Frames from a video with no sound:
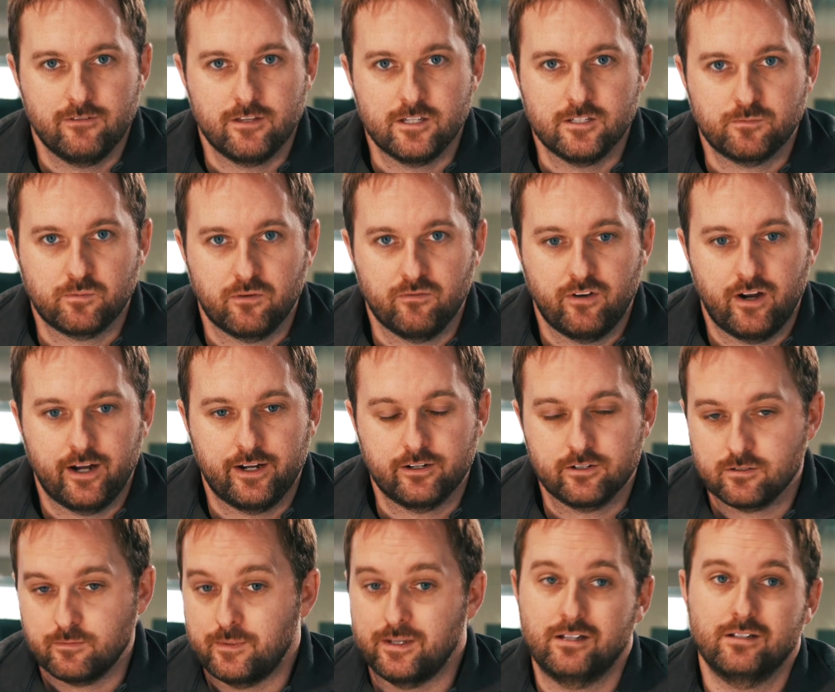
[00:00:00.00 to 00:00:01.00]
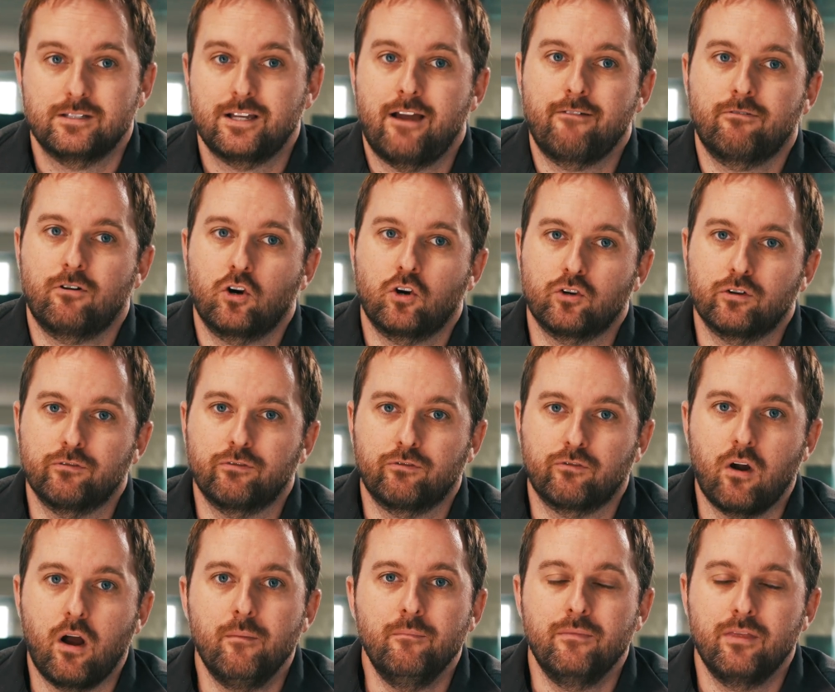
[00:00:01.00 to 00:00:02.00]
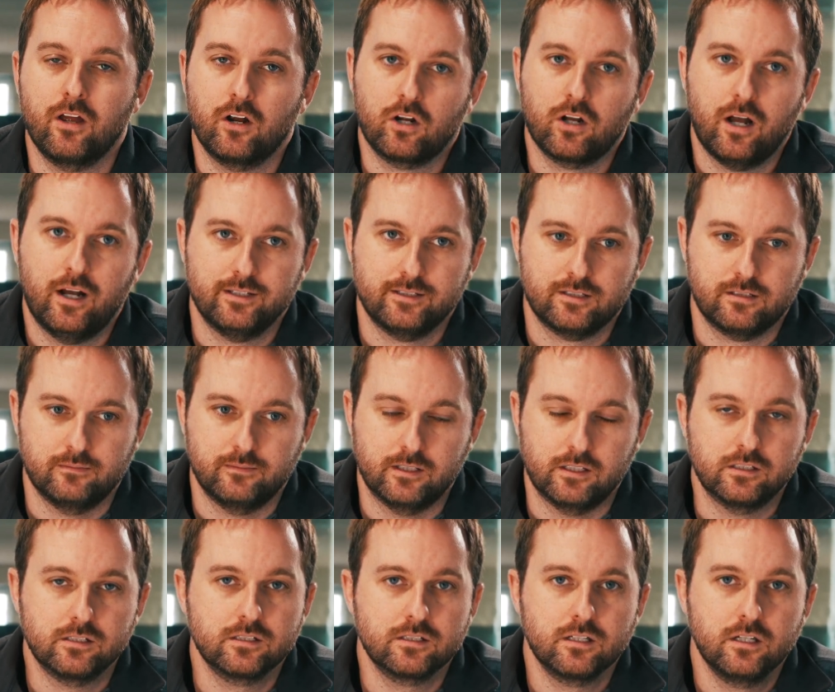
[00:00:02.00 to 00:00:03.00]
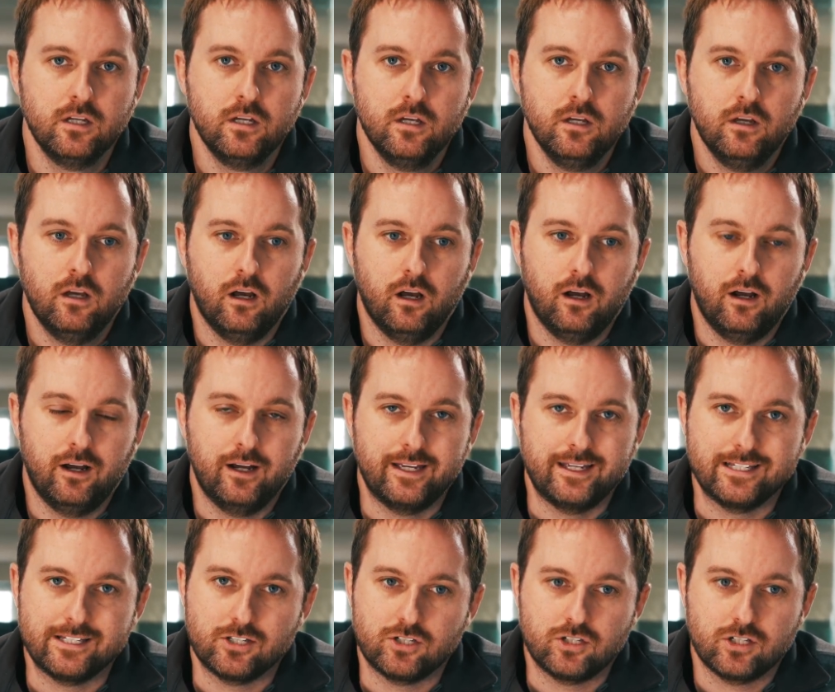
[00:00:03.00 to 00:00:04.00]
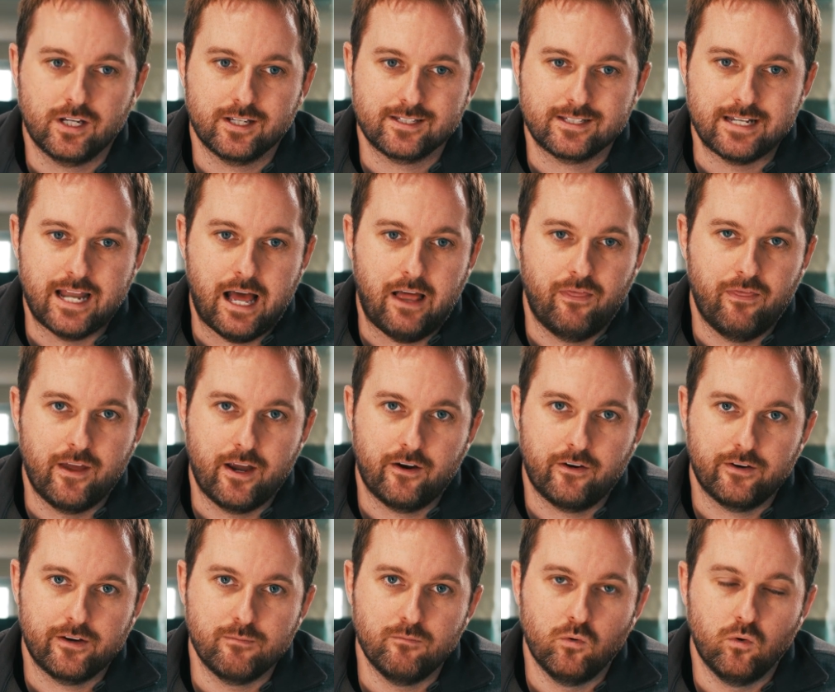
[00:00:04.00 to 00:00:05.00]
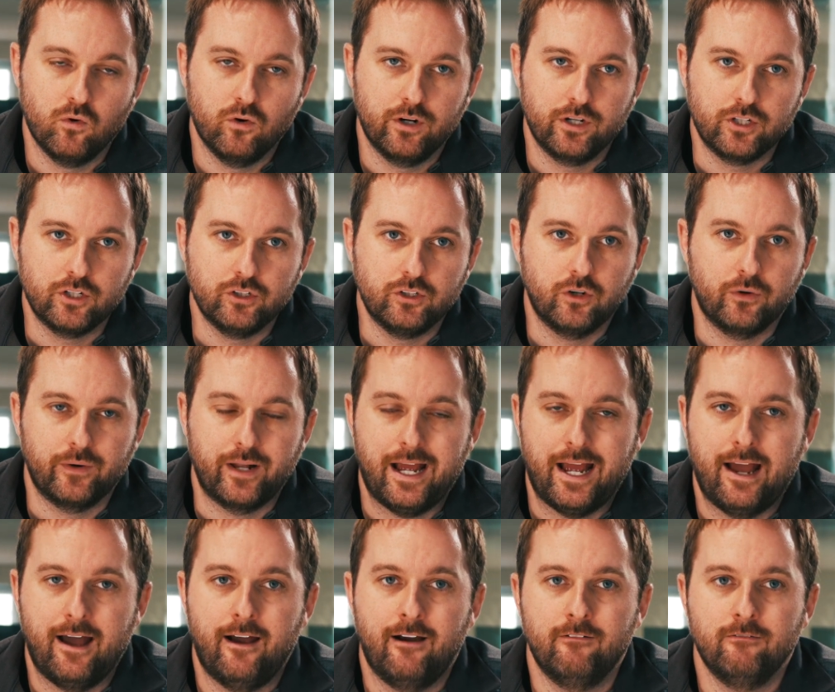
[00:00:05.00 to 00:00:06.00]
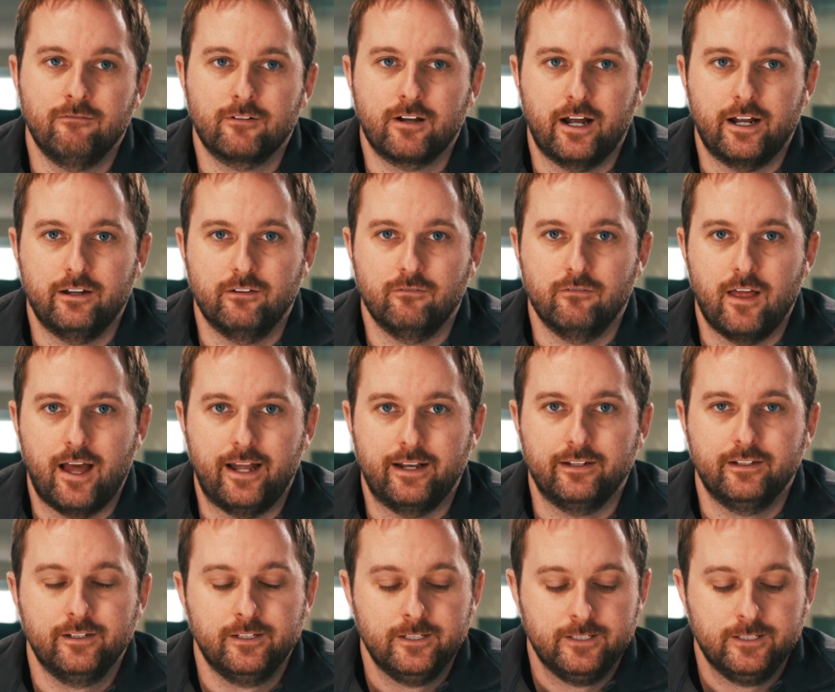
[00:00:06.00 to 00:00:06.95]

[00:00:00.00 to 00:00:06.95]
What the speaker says: these providers, because I've heard from their customers, is just not there anymore, and you don't have kind of that